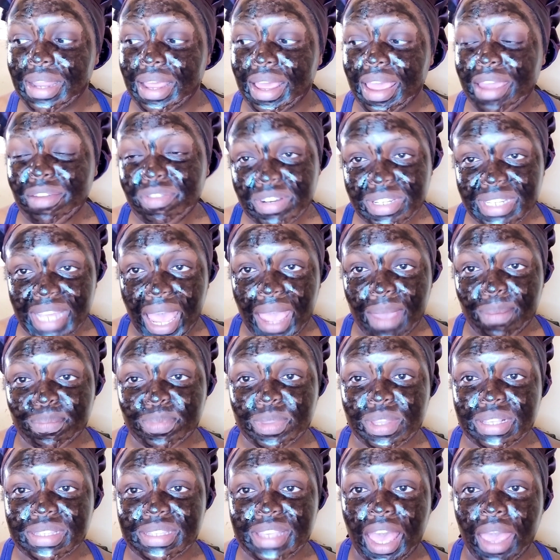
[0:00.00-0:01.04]
every time
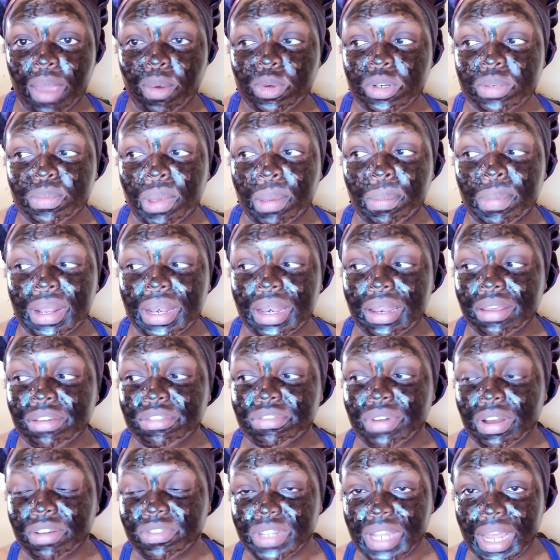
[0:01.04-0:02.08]
this guy would maybe
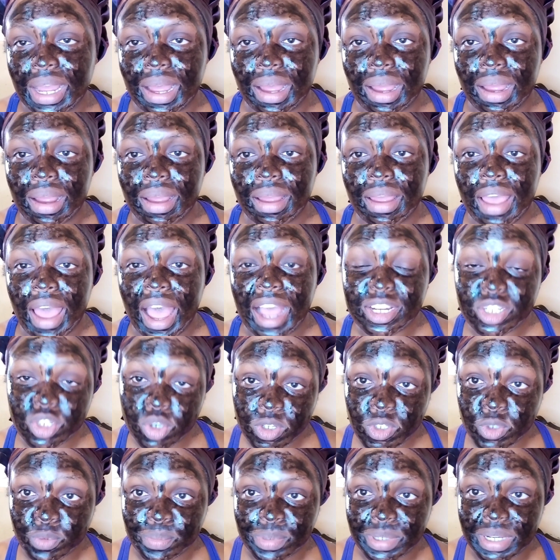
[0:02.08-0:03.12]
leave after a
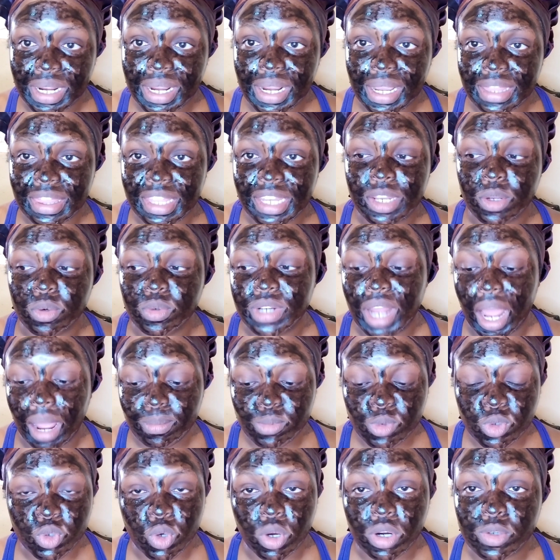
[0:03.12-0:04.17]
short break and then he would come
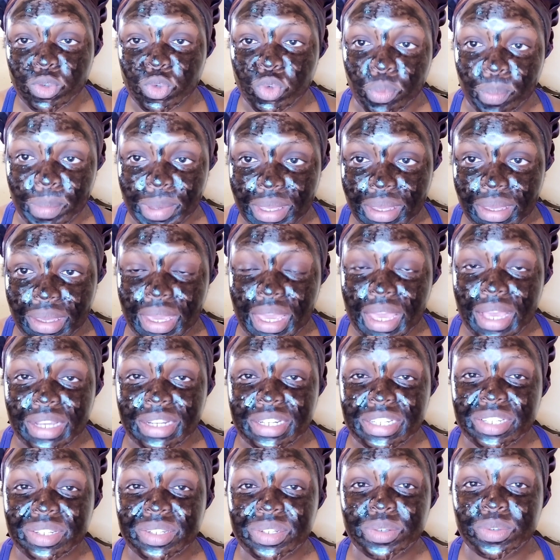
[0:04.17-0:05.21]
to talk to me,
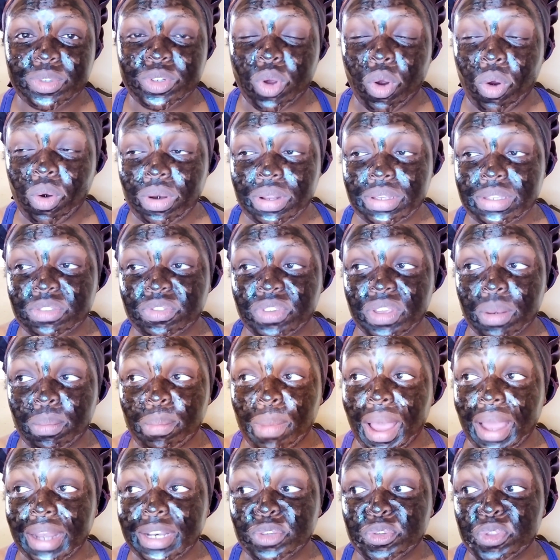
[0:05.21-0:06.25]
she would always feel
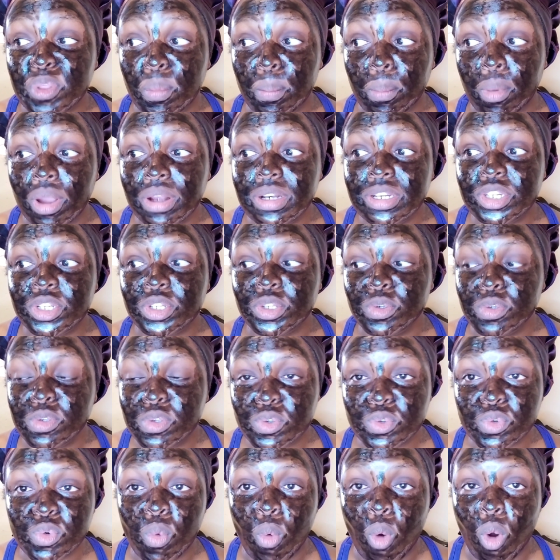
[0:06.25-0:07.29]
bad, to the point she used
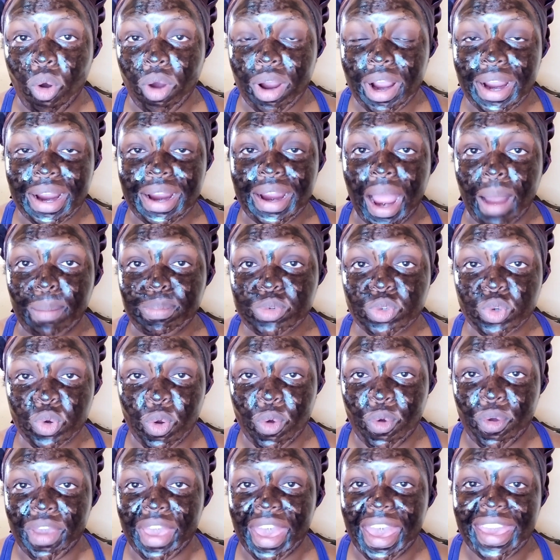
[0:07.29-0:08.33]
to walk up to
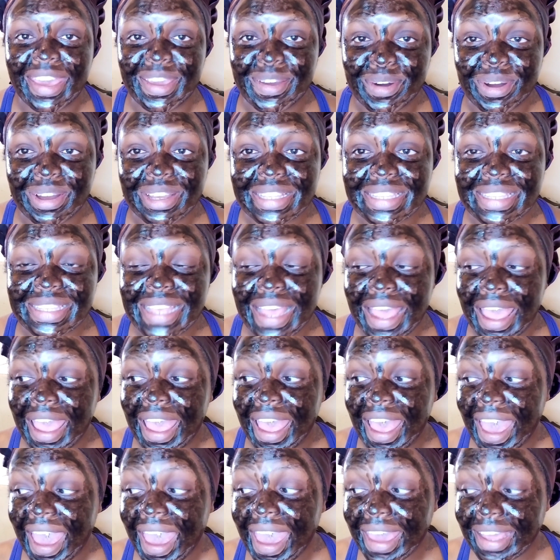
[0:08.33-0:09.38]
where he was
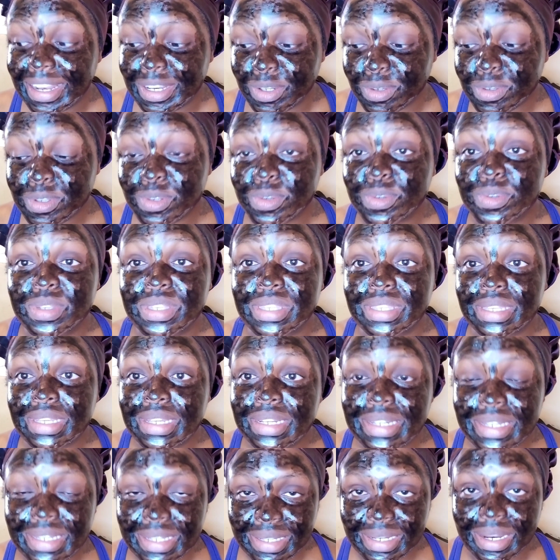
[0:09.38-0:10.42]
and used to
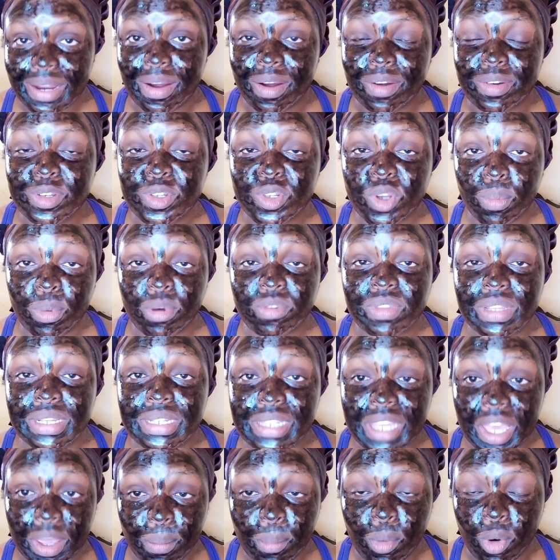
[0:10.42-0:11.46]
sit on top of the
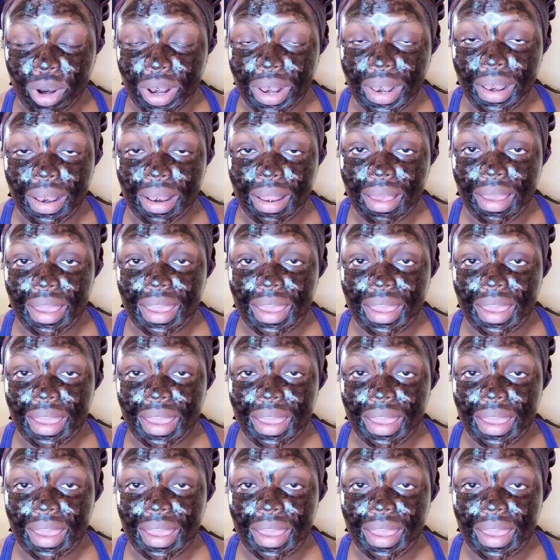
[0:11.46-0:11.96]
table.